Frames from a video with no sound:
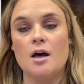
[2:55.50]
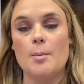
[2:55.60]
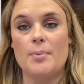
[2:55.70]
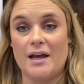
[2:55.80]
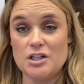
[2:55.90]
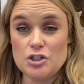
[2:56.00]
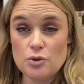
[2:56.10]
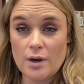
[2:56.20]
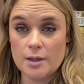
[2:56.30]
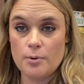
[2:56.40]
But I do
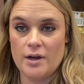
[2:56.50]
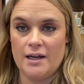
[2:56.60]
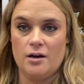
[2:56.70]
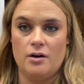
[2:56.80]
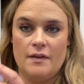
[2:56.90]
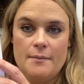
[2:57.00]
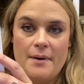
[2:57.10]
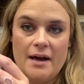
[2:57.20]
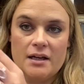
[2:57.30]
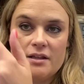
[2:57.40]
want to point out on the
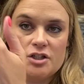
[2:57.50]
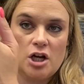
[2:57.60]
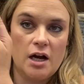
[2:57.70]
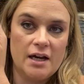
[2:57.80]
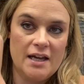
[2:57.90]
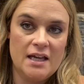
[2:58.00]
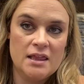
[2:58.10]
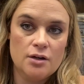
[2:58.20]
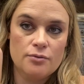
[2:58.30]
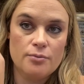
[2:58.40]
back of the chart, in
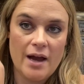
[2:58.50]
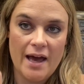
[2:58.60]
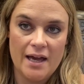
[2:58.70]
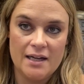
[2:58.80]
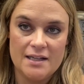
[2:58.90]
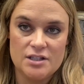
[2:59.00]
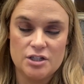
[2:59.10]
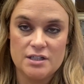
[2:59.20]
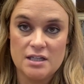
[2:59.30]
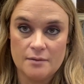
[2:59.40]
the red is
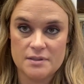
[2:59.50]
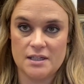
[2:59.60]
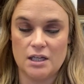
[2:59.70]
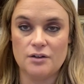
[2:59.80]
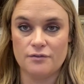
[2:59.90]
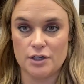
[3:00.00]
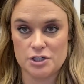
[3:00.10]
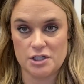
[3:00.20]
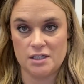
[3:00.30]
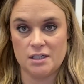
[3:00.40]
your DMC
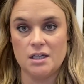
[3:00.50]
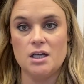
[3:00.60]
conversion.